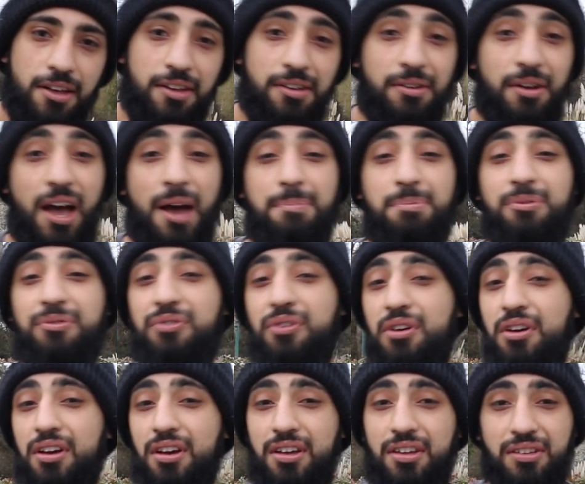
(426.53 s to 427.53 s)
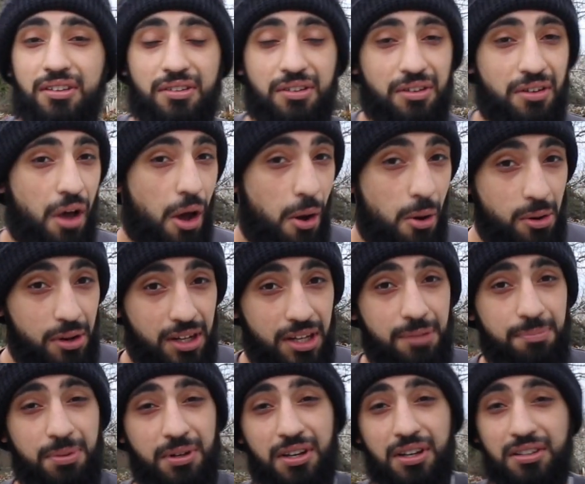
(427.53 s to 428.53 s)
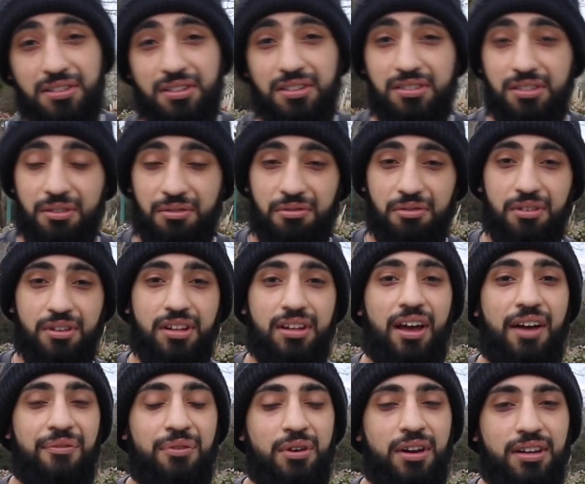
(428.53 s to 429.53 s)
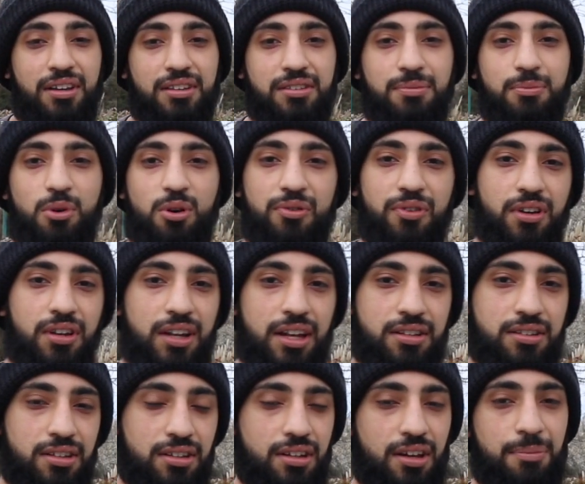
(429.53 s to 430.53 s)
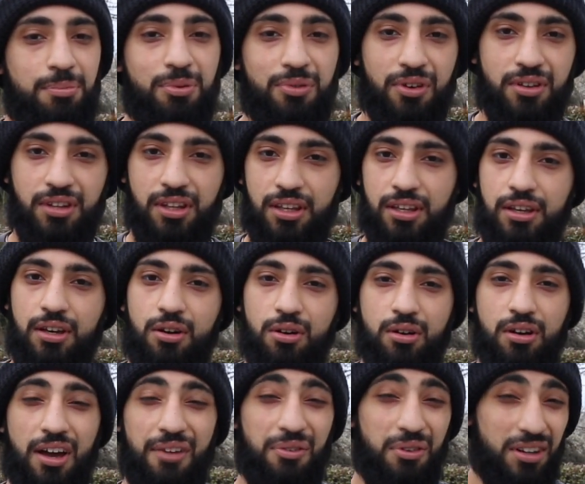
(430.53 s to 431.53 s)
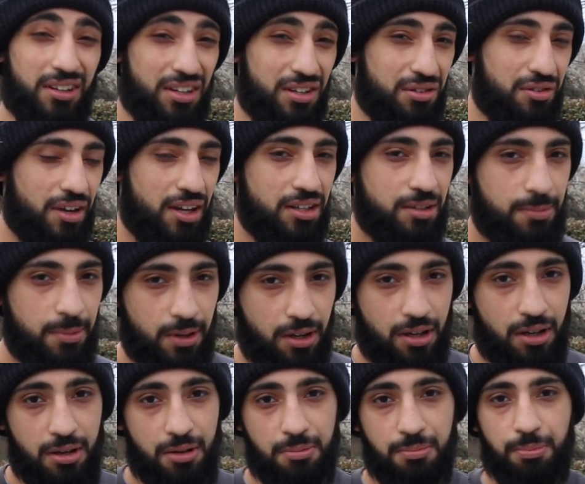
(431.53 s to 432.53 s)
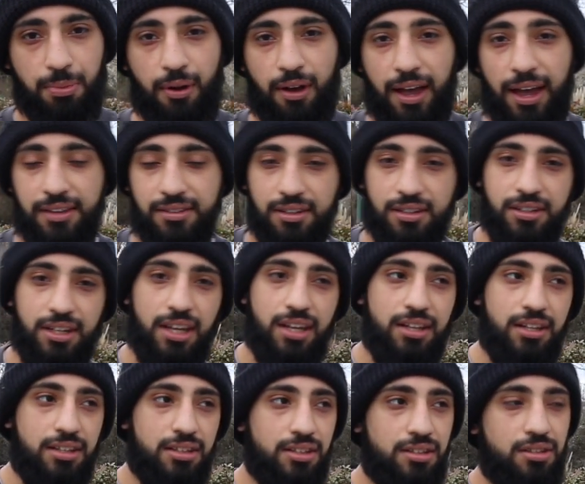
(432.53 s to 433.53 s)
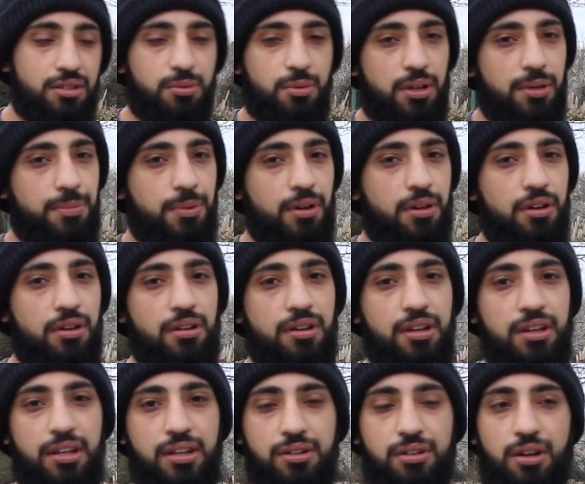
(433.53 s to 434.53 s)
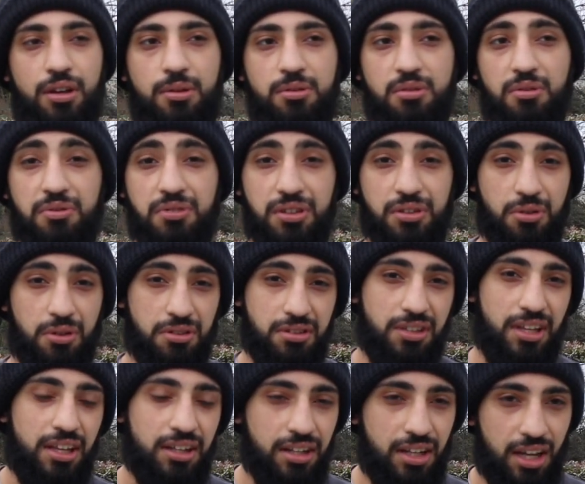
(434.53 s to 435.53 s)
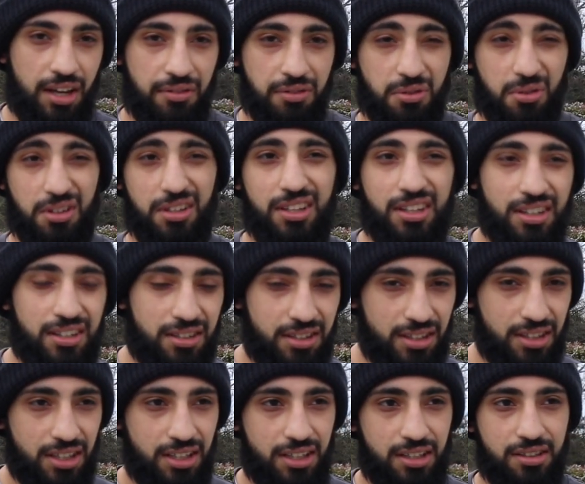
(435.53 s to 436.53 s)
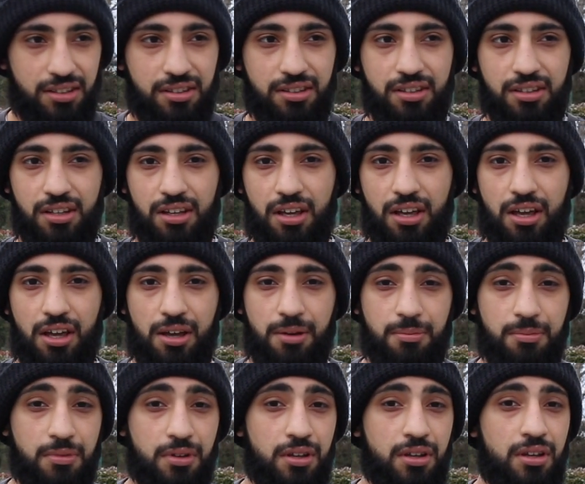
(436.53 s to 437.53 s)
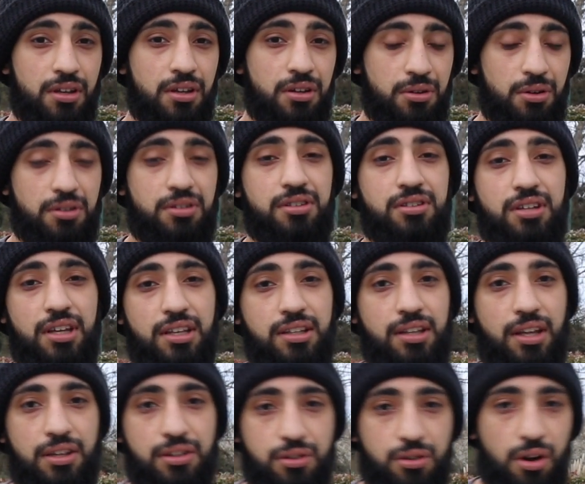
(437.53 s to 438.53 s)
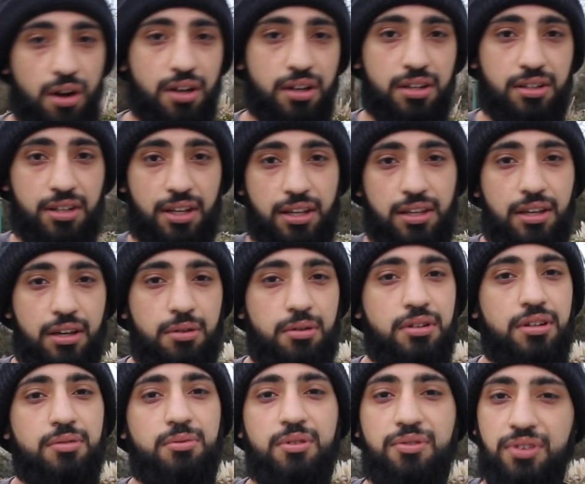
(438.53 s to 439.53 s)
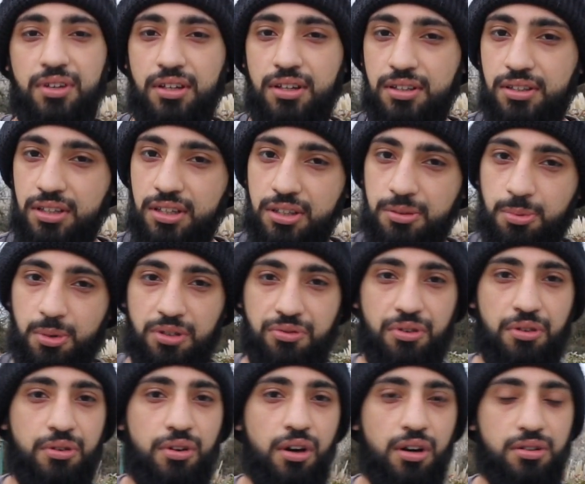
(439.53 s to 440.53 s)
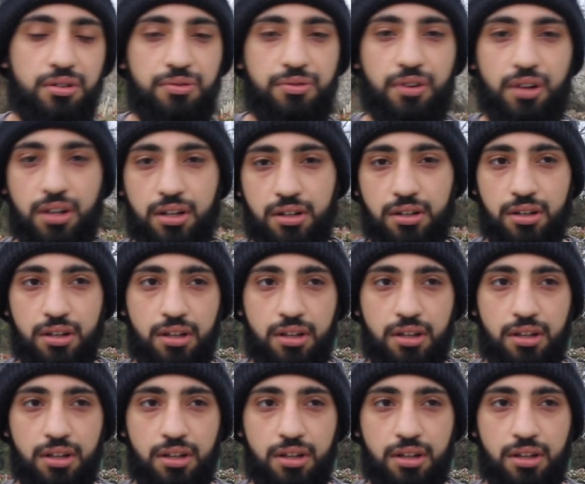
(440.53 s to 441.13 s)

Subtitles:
I prefer, only because I feel like it's more of a classic, I prefer the 8L. I feel like it drives better, but as a daily this is way better in terms of, obviously it's got sat nav, it's got heated seats. Not to say that you can't get the 8L with heated seats, but it's very hard to find.